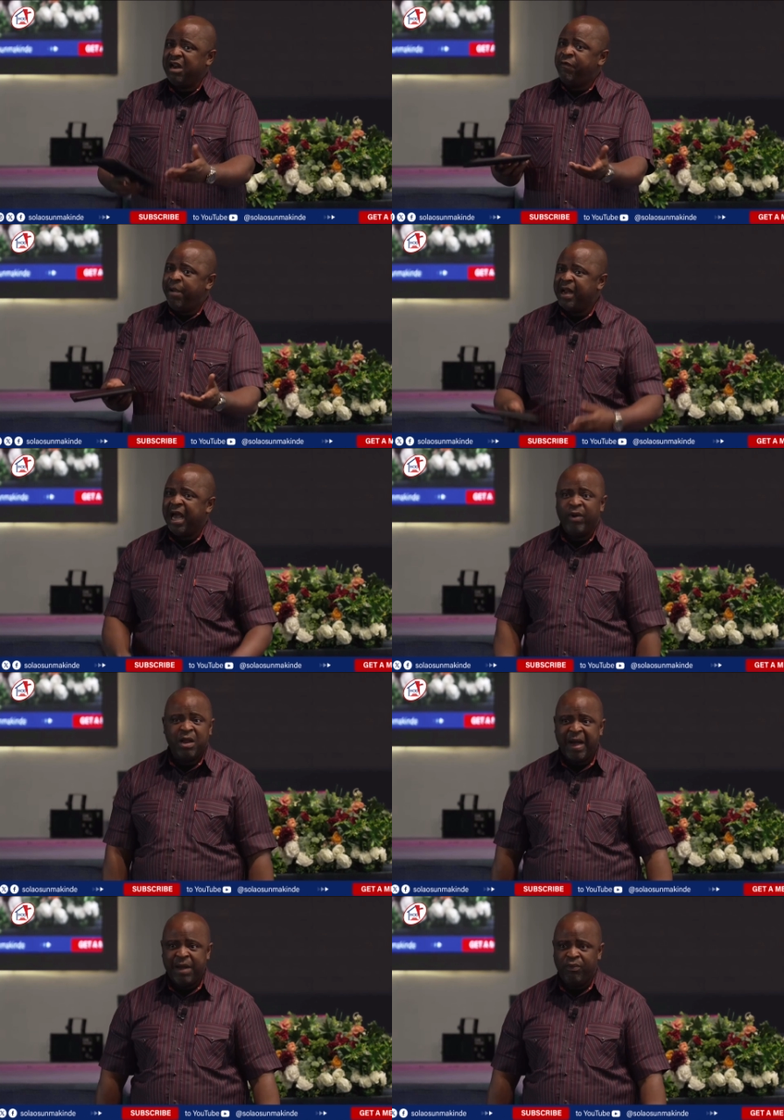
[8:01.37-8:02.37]
are very familiar
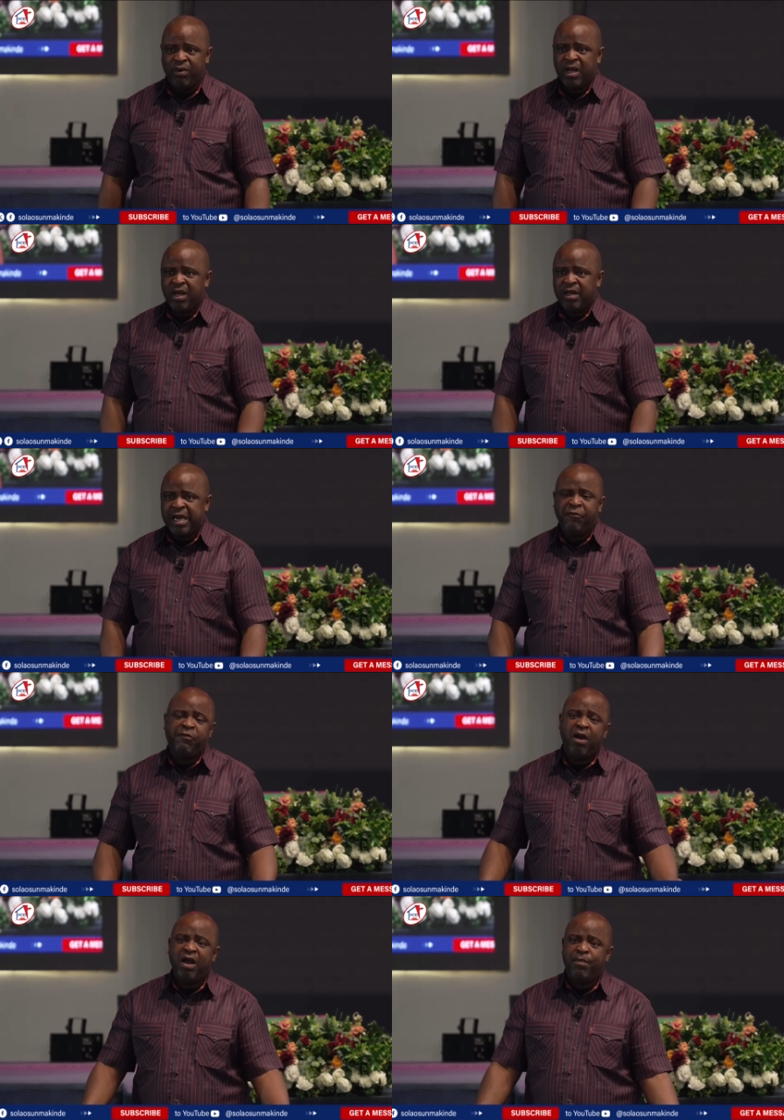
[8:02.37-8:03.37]
with the Bible,
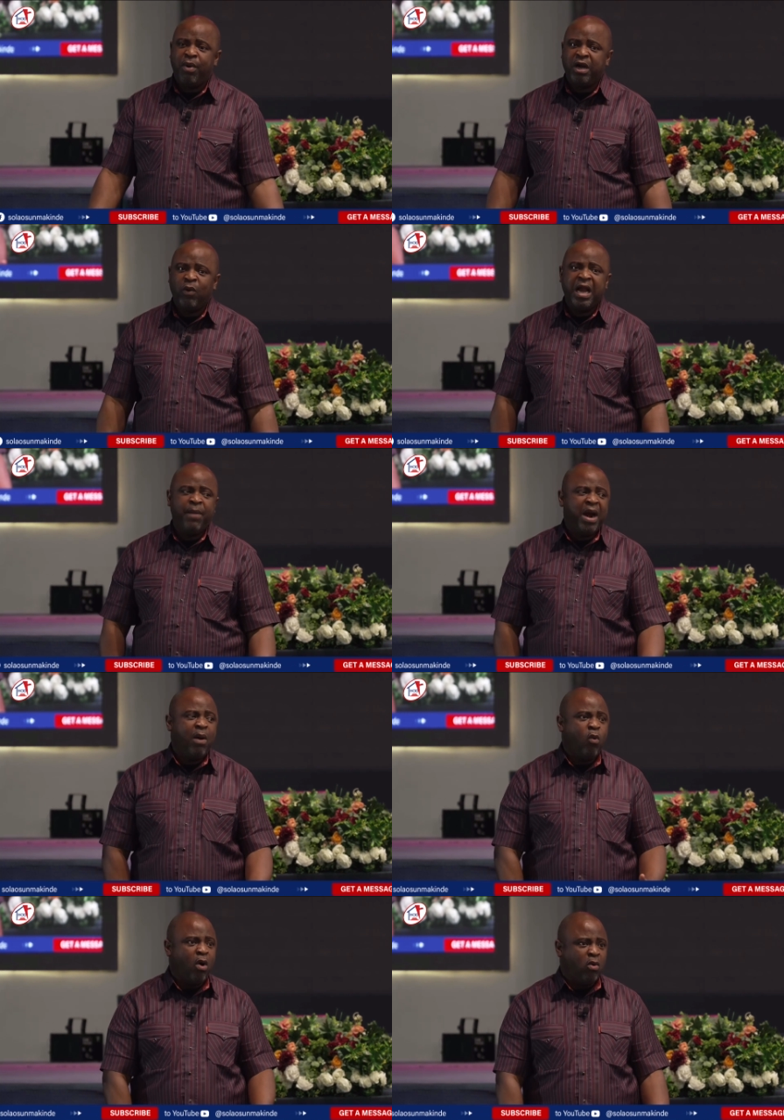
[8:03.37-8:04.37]
the following morning when
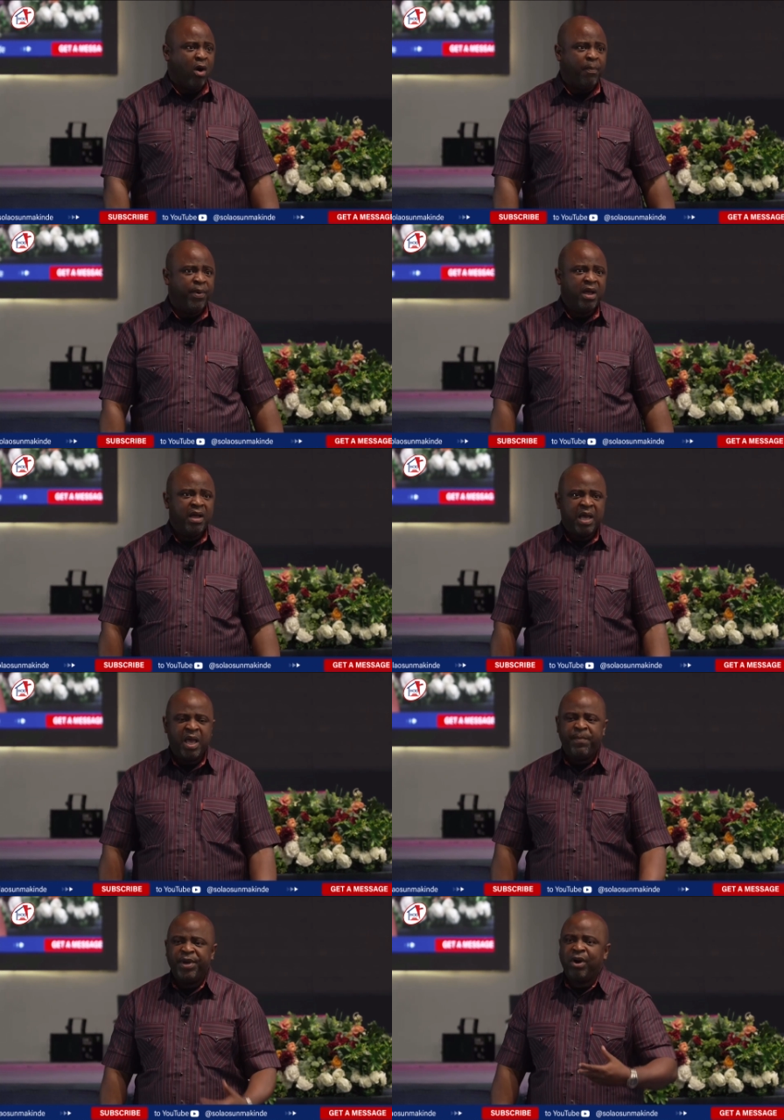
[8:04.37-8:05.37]
Abraham woke up,
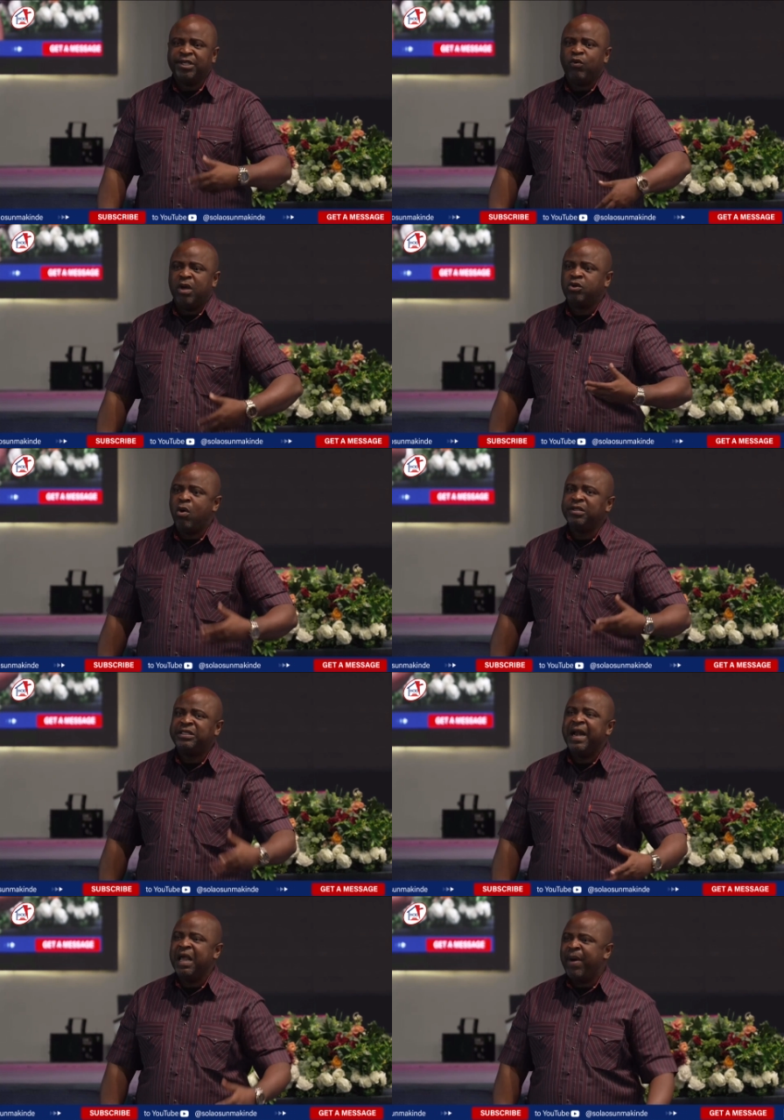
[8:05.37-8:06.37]
because he was
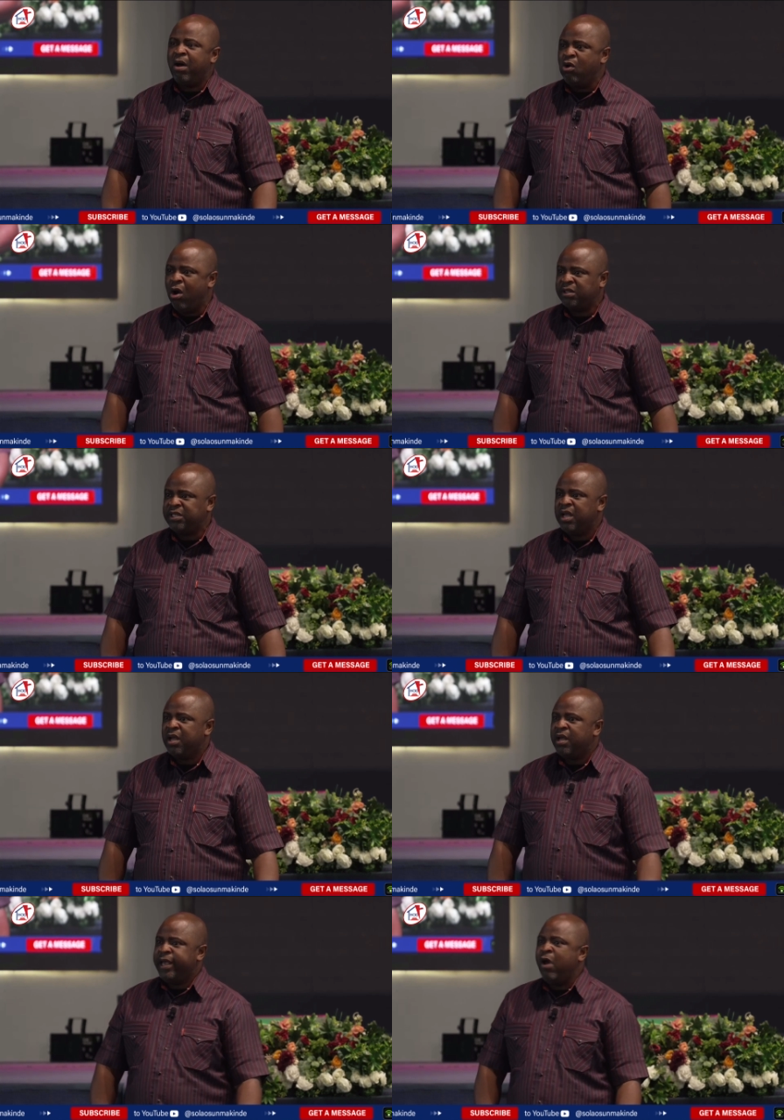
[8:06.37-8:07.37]
concerned about Lot,
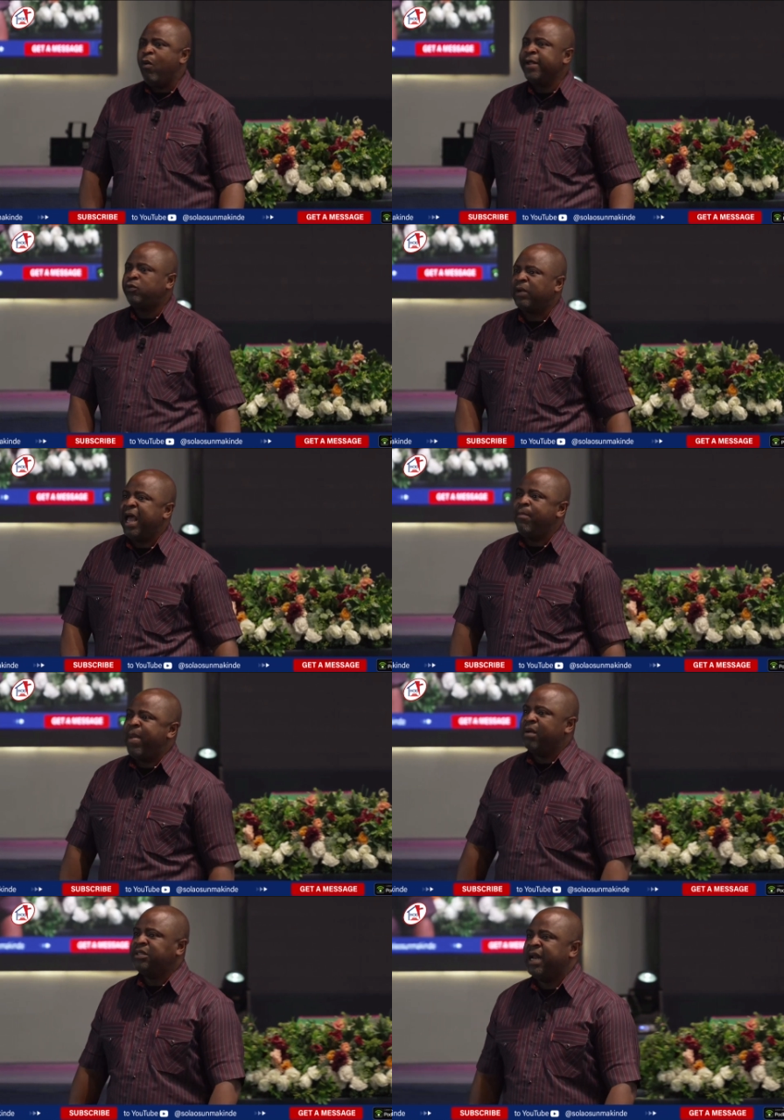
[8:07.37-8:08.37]
he went to
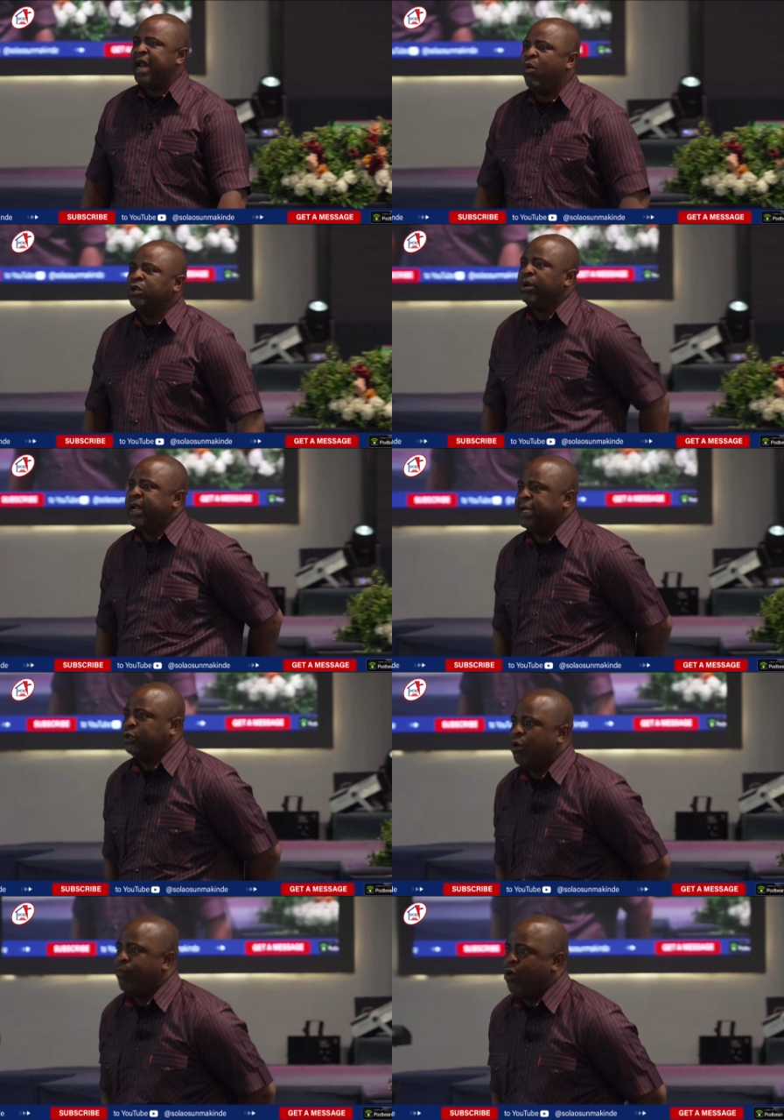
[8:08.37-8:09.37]
climb mountain and he was looking
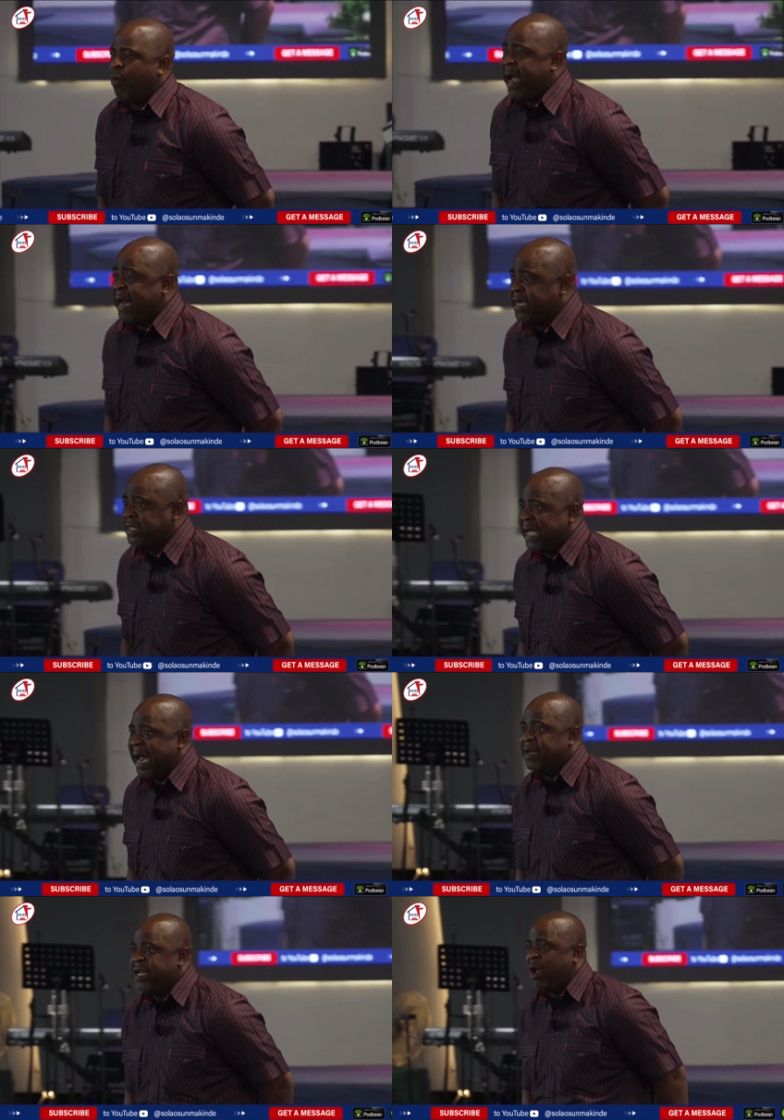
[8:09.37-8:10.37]
at Sodom and Gomorrah like this,
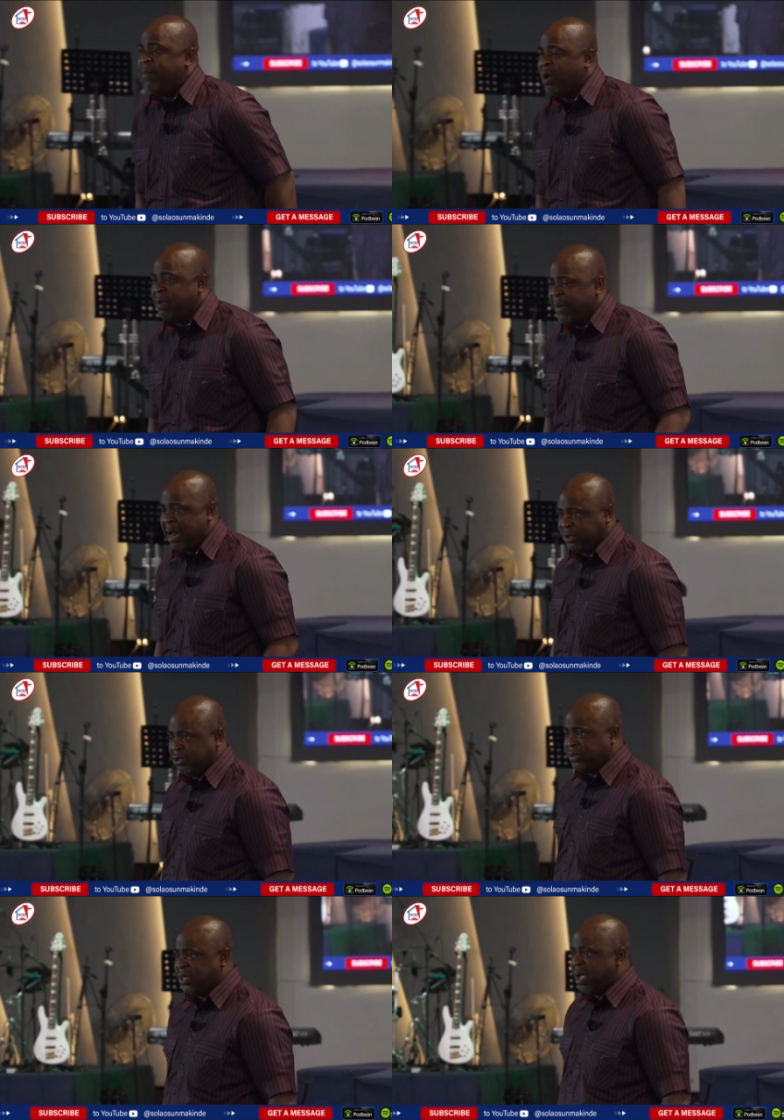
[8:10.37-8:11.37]
and he did not become a pillar of
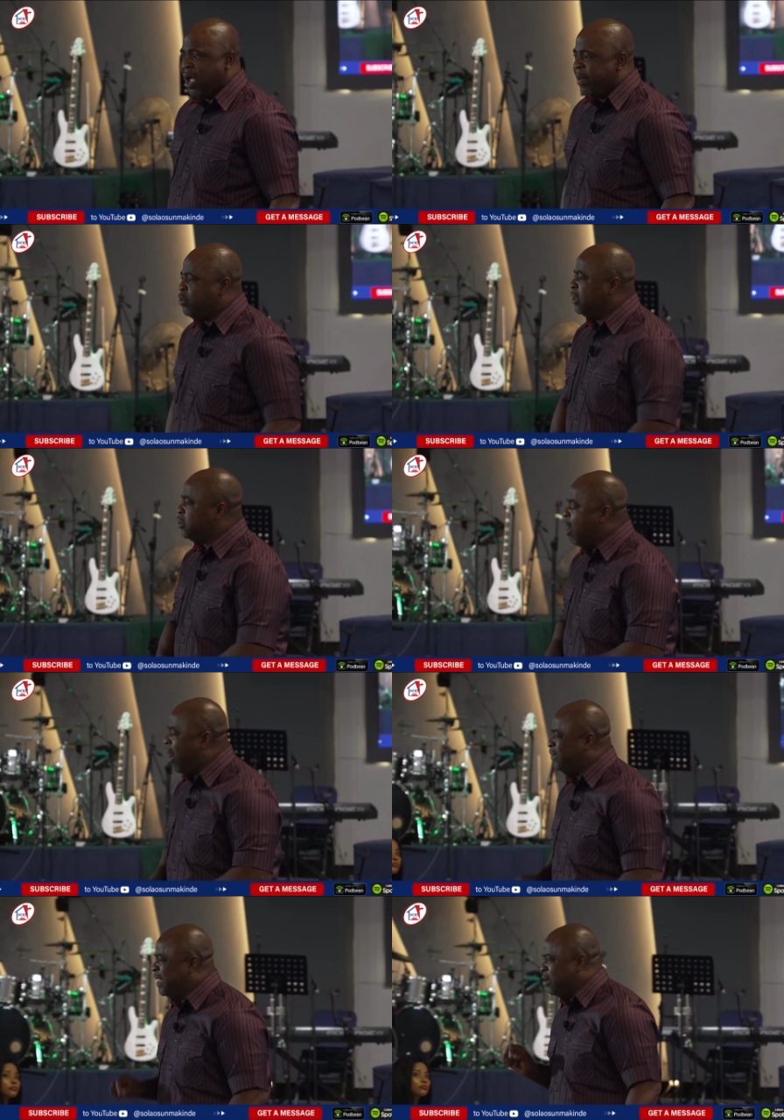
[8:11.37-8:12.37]
salt. Because
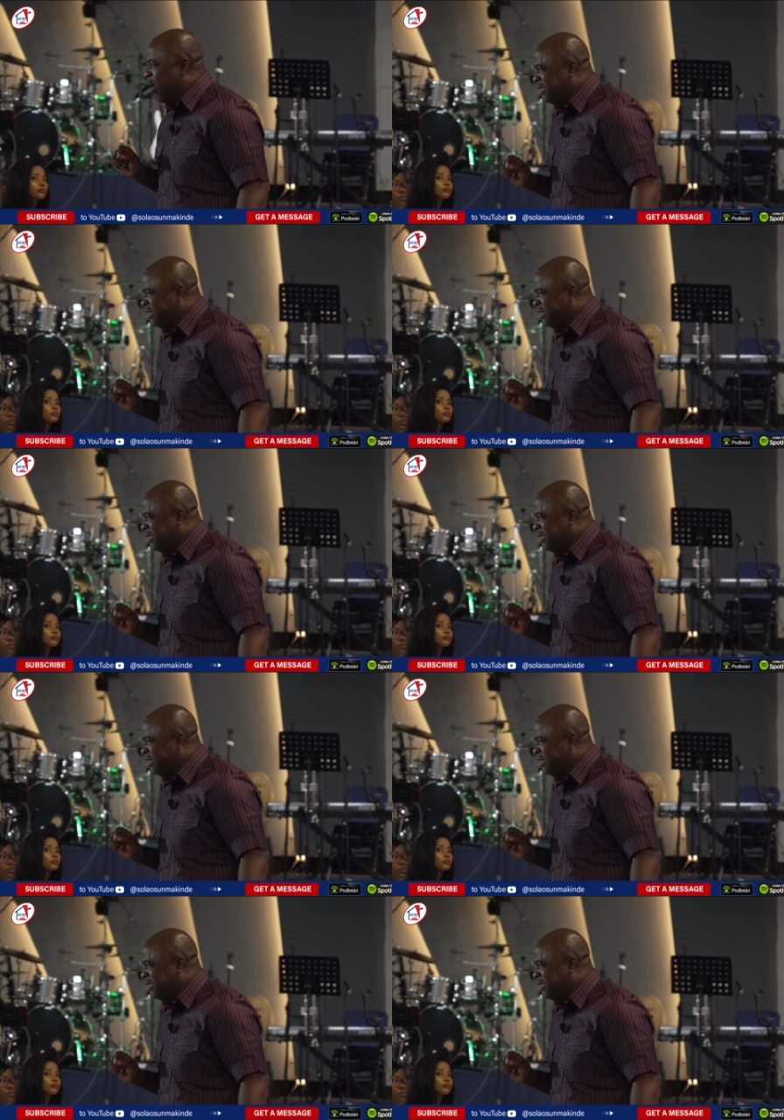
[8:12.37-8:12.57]
God did